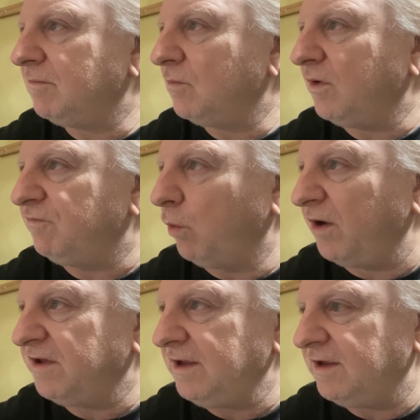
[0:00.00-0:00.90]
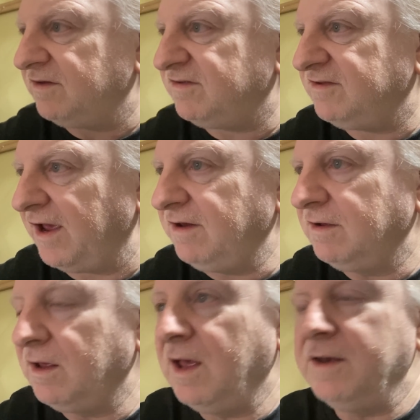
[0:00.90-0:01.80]
with what he has said.
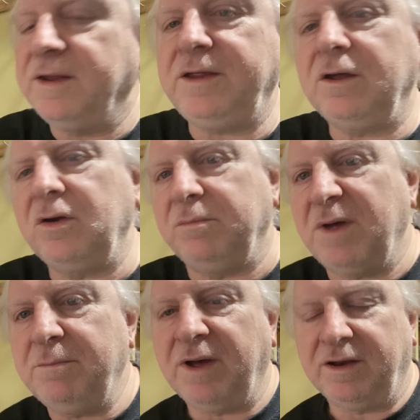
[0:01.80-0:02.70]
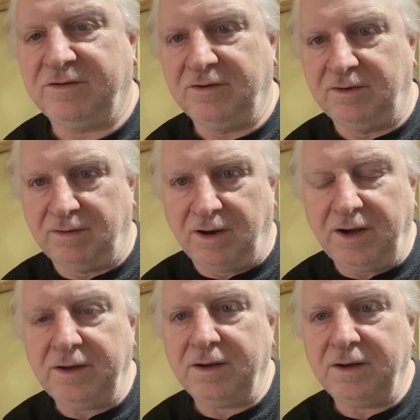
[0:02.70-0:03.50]
Now you got to remember too, right?